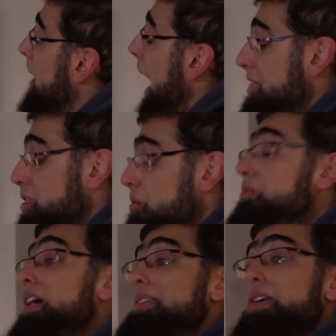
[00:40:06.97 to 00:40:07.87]
at the
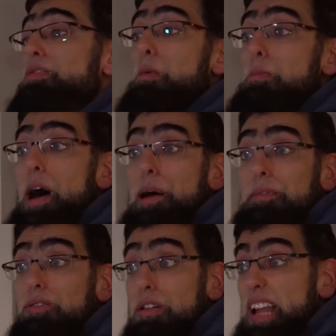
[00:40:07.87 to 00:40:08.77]
words of Abu
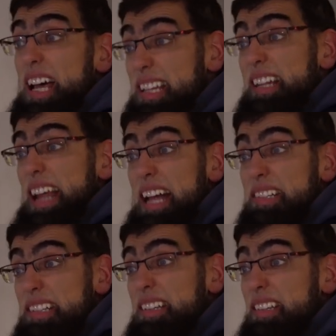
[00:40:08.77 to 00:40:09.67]
Muhammad al-Jawlani and
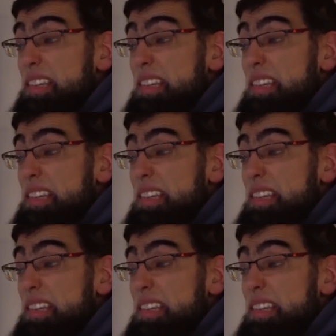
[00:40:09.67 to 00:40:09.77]
actually,